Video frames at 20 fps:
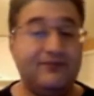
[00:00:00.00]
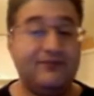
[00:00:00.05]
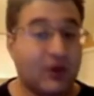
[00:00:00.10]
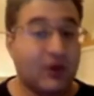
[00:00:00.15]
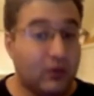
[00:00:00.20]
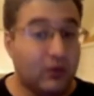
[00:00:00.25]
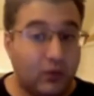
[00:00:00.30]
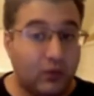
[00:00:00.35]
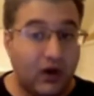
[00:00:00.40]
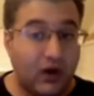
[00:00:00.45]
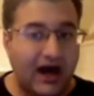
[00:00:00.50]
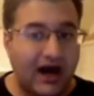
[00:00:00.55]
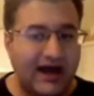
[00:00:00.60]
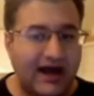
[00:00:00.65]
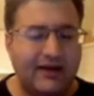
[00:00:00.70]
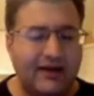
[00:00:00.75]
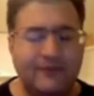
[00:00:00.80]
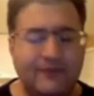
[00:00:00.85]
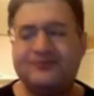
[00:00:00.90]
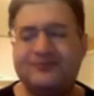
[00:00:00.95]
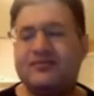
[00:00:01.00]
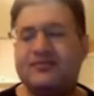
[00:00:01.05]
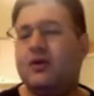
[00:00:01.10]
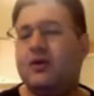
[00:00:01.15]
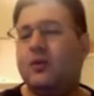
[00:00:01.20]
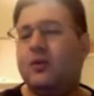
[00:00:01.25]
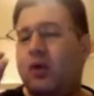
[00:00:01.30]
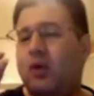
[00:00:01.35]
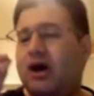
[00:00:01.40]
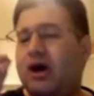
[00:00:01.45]
Why?
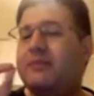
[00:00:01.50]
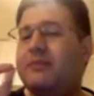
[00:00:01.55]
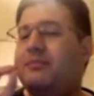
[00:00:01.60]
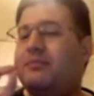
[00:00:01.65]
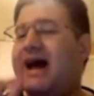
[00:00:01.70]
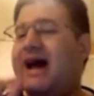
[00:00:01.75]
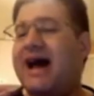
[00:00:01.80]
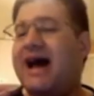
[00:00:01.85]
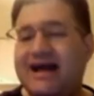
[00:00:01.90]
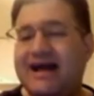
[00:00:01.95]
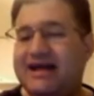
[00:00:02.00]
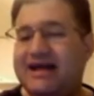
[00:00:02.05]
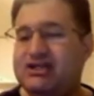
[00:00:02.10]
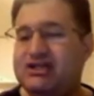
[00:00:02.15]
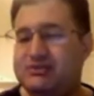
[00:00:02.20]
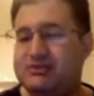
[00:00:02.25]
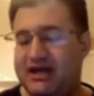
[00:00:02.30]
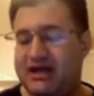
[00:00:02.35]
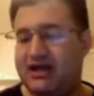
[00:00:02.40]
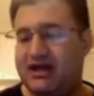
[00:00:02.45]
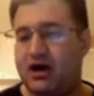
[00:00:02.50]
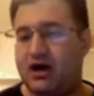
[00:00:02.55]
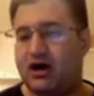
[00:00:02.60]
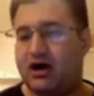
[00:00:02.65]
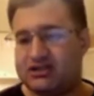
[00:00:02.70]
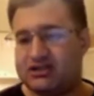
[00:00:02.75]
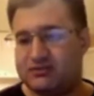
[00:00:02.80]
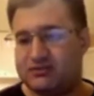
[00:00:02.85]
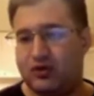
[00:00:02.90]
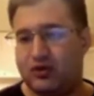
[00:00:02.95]
One package may
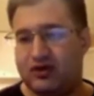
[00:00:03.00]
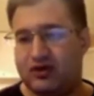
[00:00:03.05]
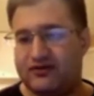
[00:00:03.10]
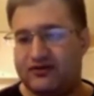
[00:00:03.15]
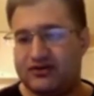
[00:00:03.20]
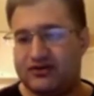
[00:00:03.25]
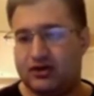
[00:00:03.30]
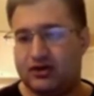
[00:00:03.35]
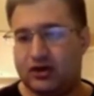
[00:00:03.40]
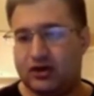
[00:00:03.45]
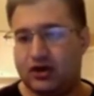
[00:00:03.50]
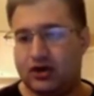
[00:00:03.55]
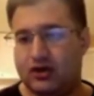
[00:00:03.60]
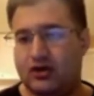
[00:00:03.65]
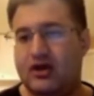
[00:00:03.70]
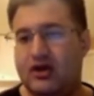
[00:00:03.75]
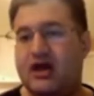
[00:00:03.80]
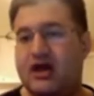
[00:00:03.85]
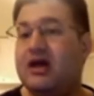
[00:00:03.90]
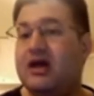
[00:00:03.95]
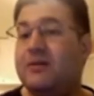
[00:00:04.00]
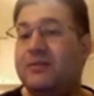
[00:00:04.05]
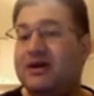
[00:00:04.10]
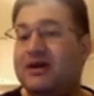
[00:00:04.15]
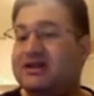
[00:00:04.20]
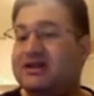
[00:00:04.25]
cost more for the girl, but the